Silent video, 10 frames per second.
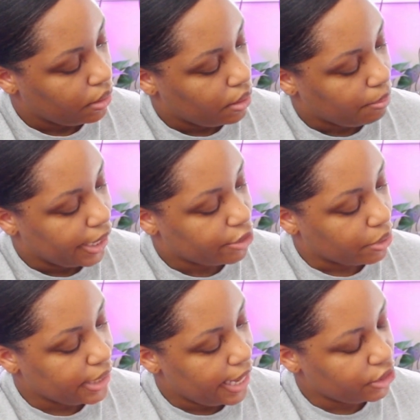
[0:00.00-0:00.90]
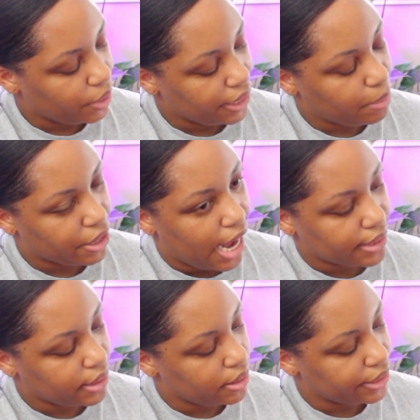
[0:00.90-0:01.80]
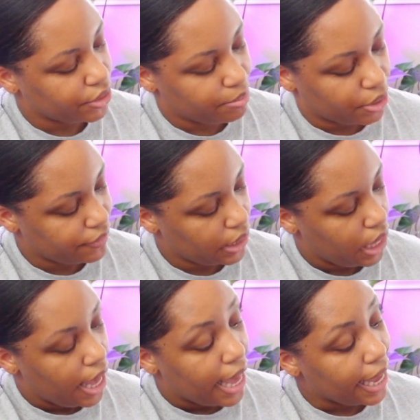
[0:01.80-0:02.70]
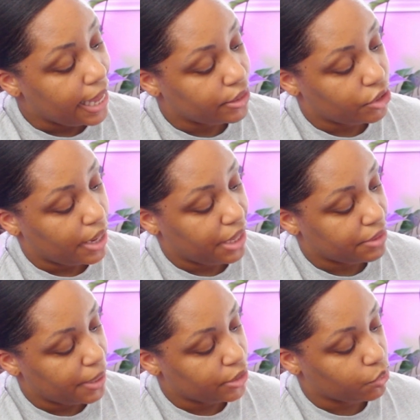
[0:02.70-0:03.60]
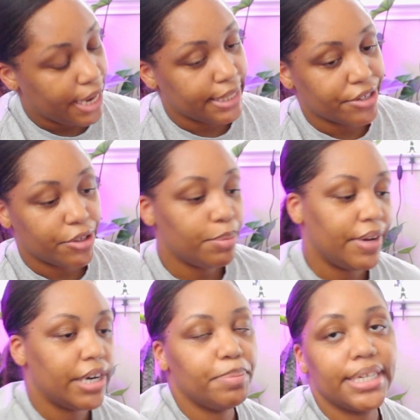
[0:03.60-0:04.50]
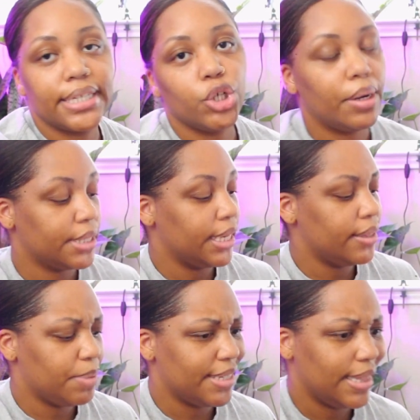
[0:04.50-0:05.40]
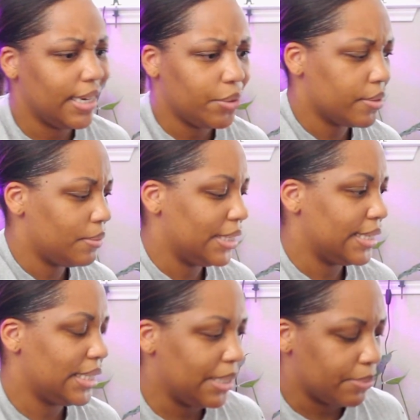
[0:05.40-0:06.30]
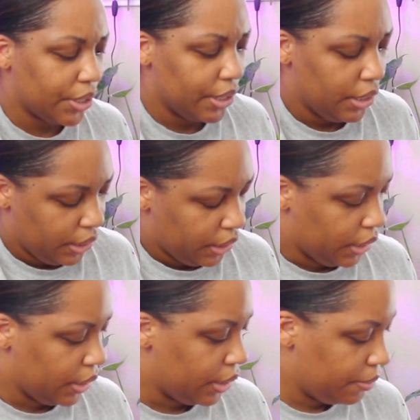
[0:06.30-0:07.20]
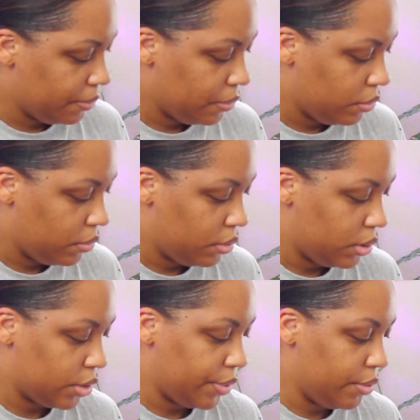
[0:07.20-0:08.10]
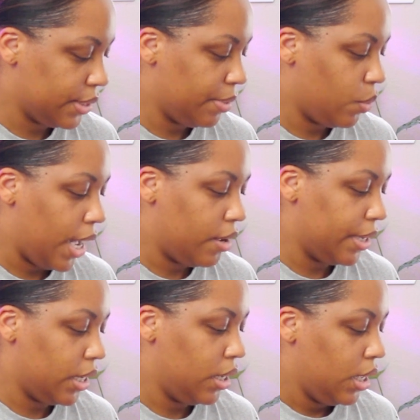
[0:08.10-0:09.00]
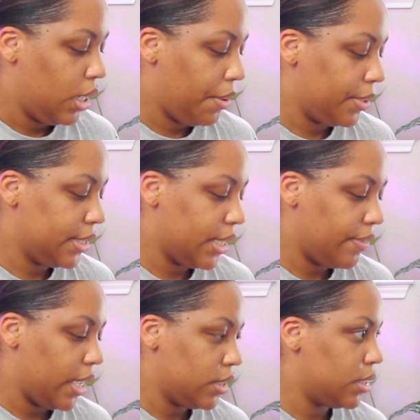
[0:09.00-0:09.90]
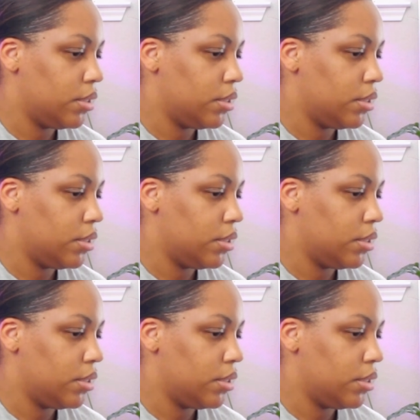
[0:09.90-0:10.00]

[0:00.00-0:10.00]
my grow tent so I could have better access to like certain parts of it, and so that I would have space right near the humidifier because I knew I was gonna get these plants. I think I ordered them in like September, so I knew it was gonna be a while, but I wanted to get that